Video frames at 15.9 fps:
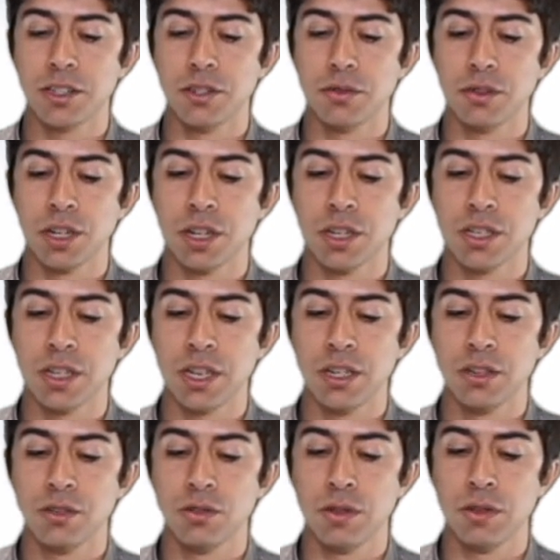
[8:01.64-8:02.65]
your cursor
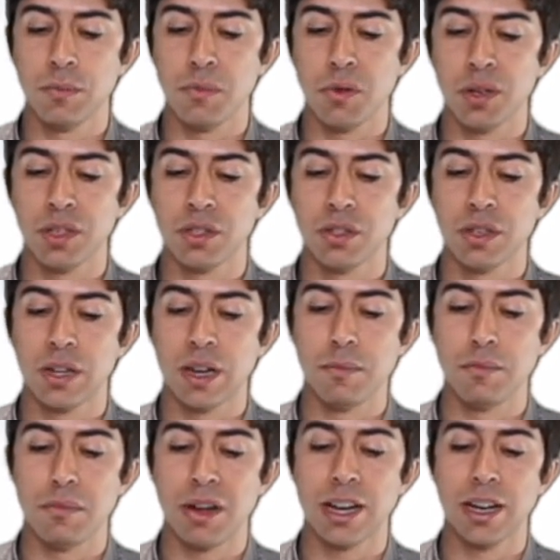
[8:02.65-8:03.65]
into the point and you come
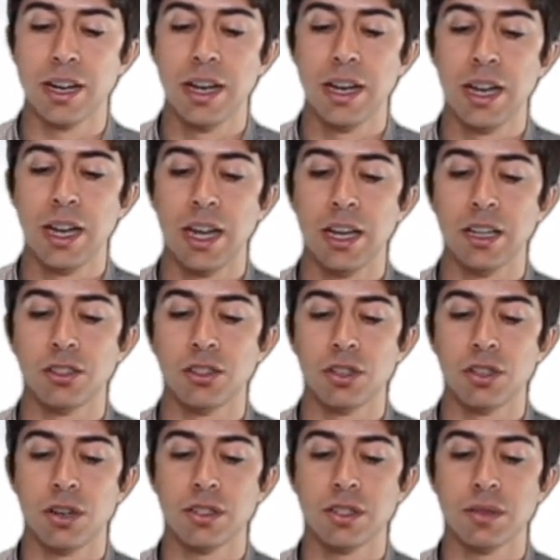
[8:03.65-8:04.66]
back, it
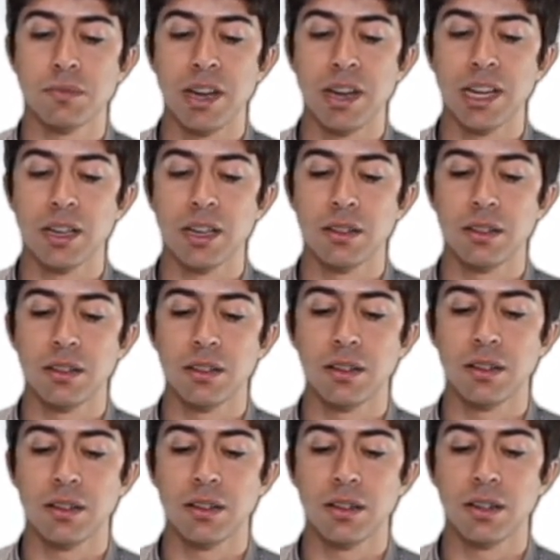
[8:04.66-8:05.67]
starts making the
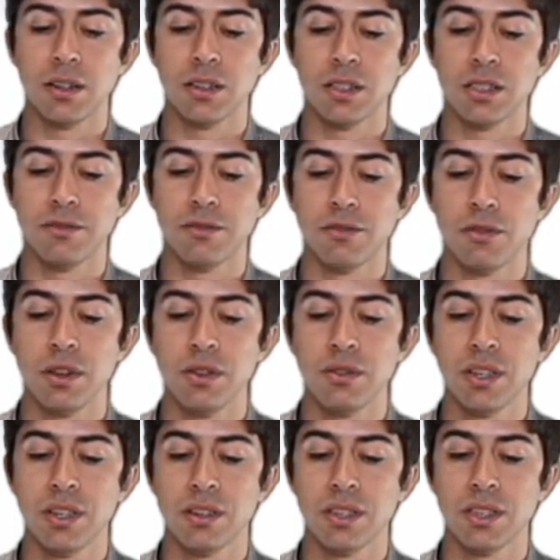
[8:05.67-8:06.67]
cursor for you. And
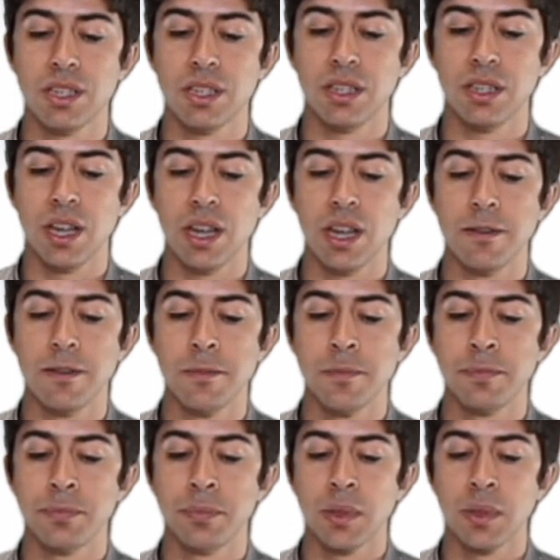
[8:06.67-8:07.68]
you can see there
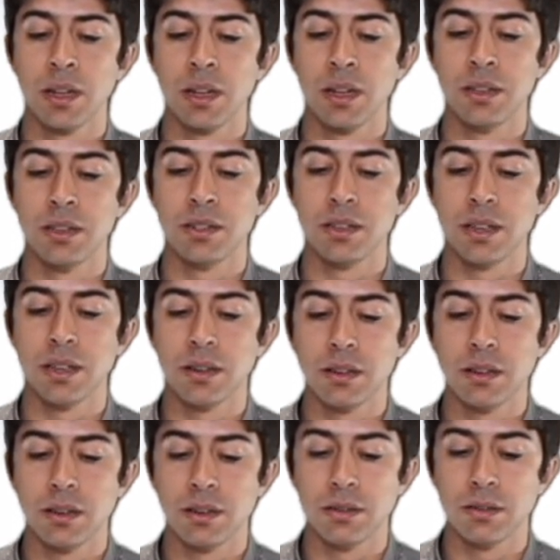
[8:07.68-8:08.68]
is a
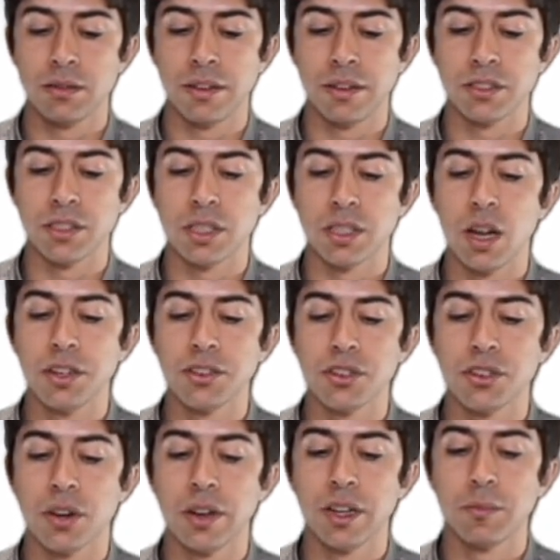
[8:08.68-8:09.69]
reference line
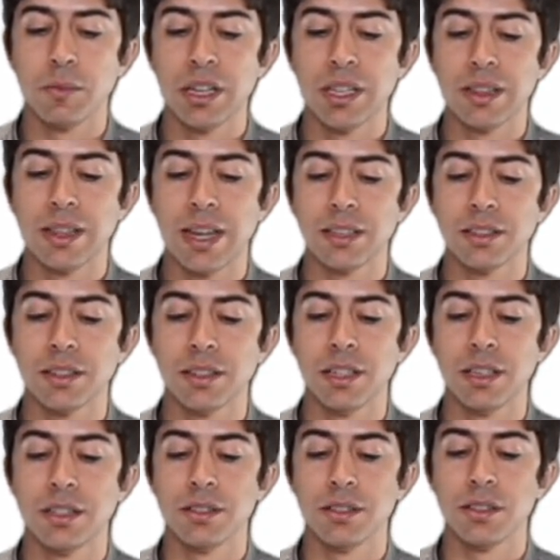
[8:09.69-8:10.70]
showing me that it
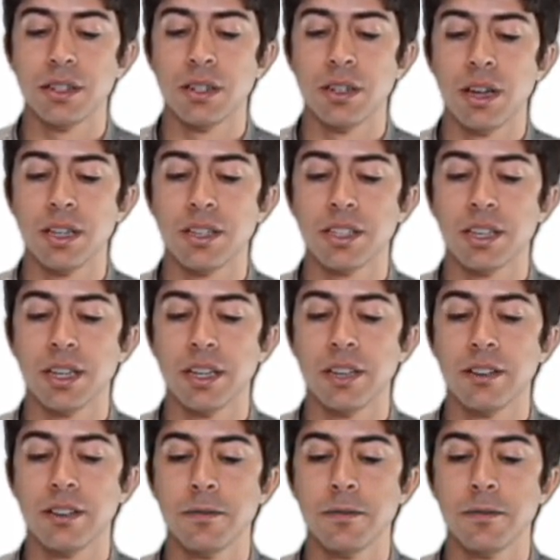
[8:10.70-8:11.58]
is nicely